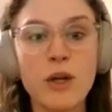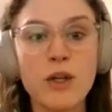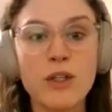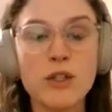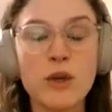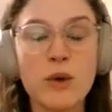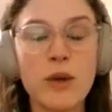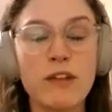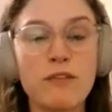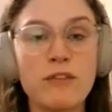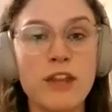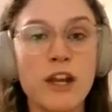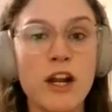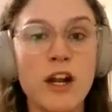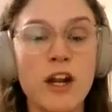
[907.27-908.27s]
So if
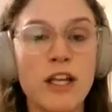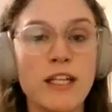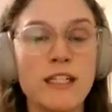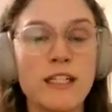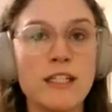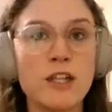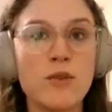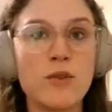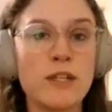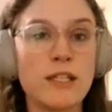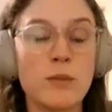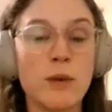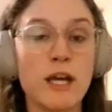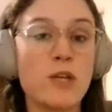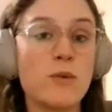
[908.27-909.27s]
there is a
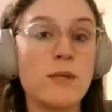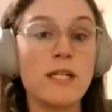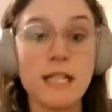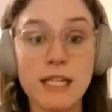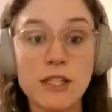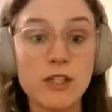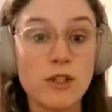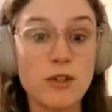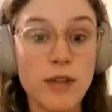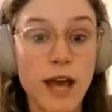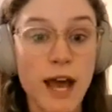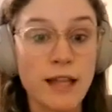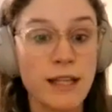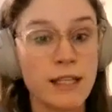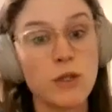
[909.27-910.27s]
reason why you would need to do
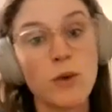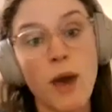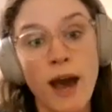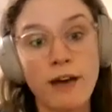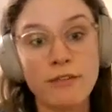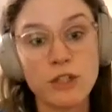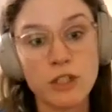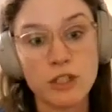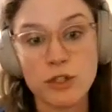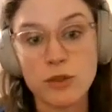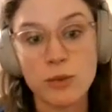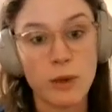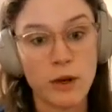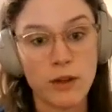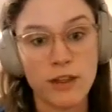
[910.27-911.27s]
that, like you have to
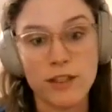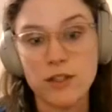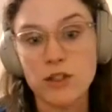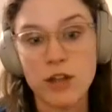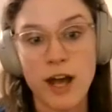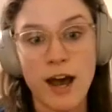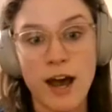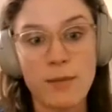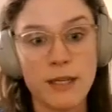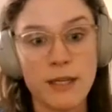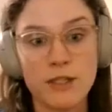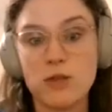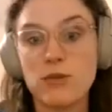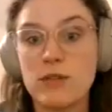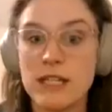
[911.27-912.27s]
just work this job
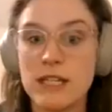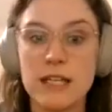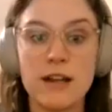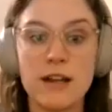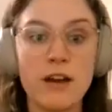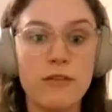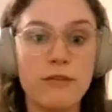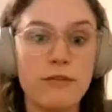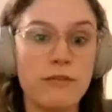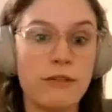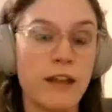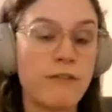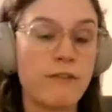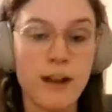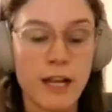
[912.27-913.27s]
because you need
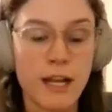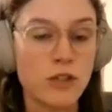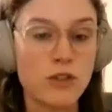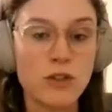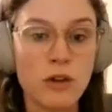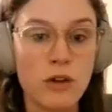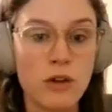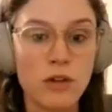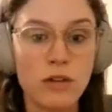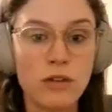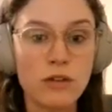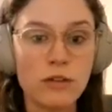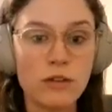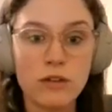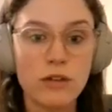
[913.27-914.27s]
like financial